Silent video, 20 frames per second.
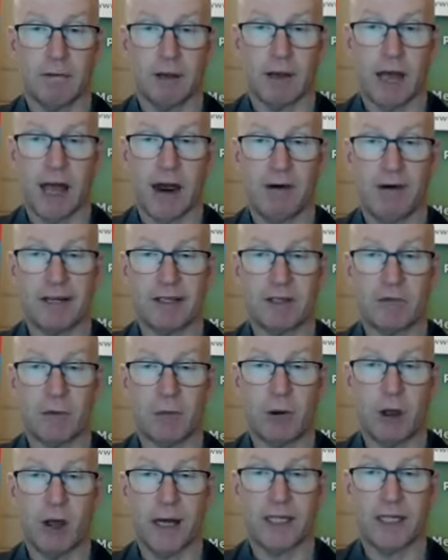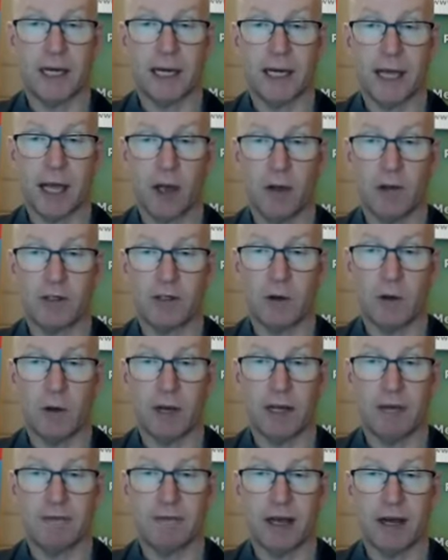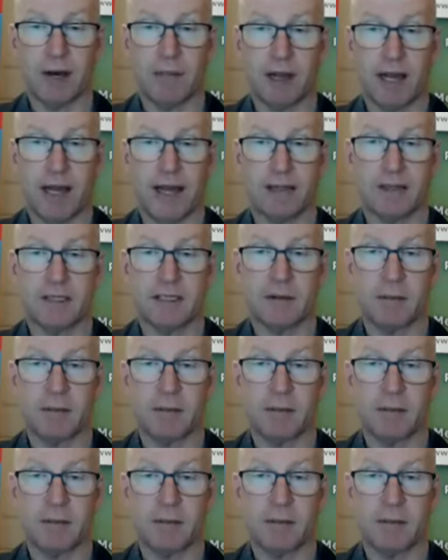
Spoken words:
Harry's replying to Leo, so I'll leave that in place.